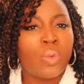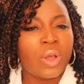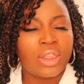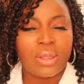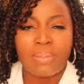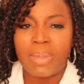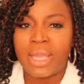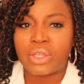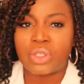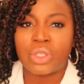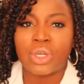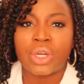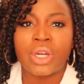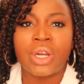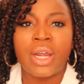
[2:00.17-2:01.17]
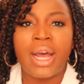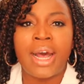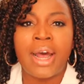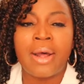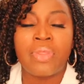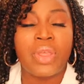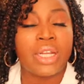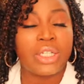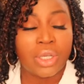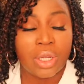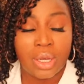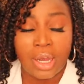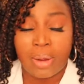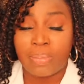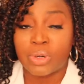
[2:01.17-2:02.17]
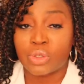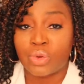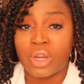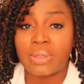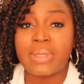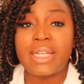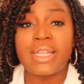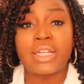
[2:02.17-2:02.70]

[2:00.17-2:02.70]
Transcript: with a mixture that your prescription